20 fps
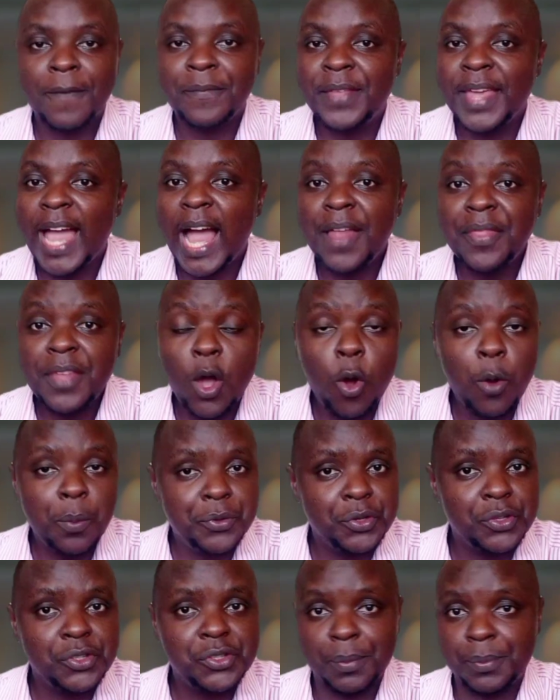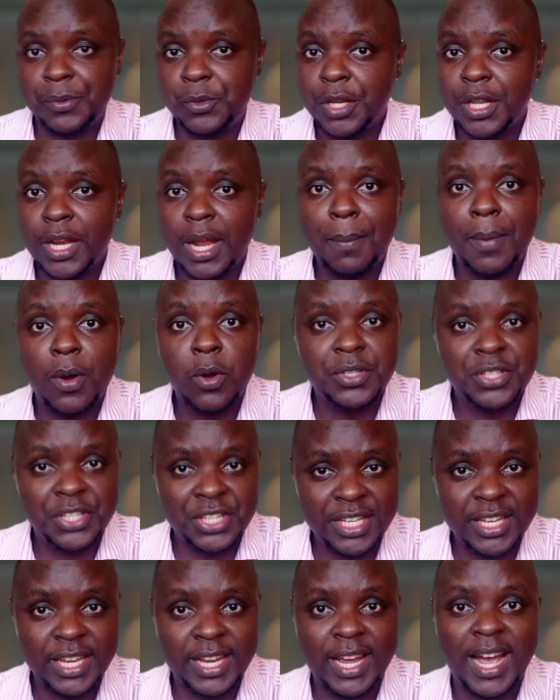The other options I'm talking about
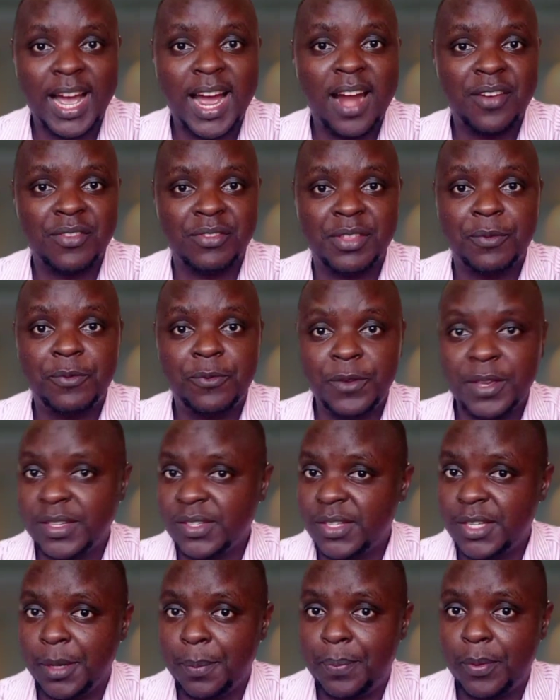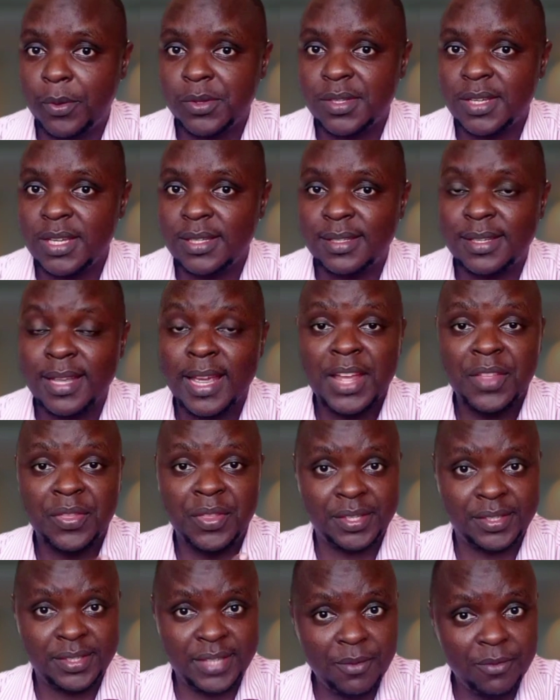here are the fixed deposits,
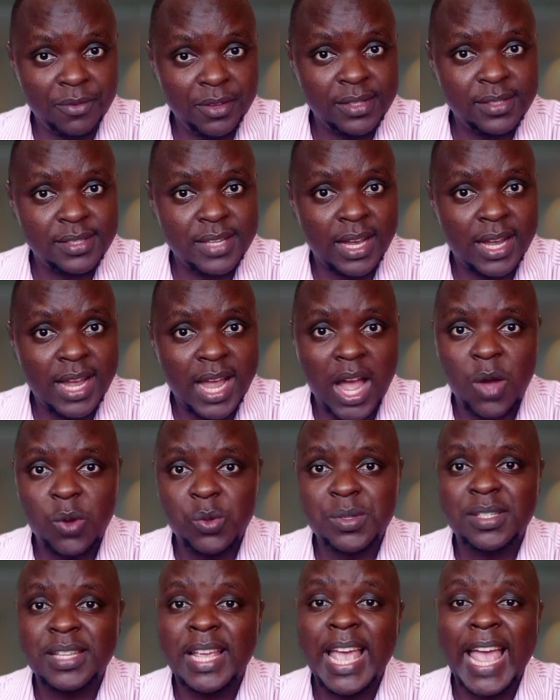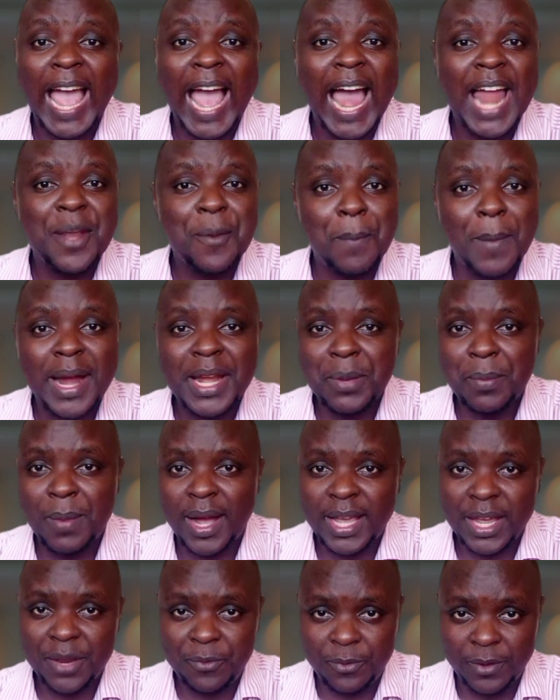the savings accounts, and money
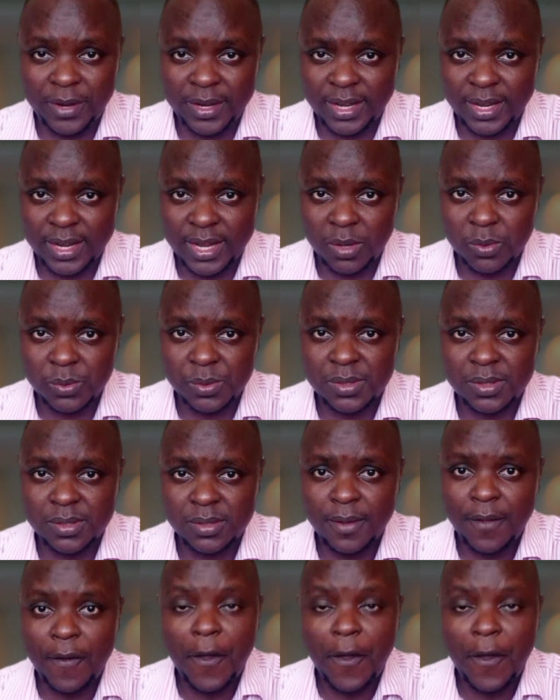market fund accounts.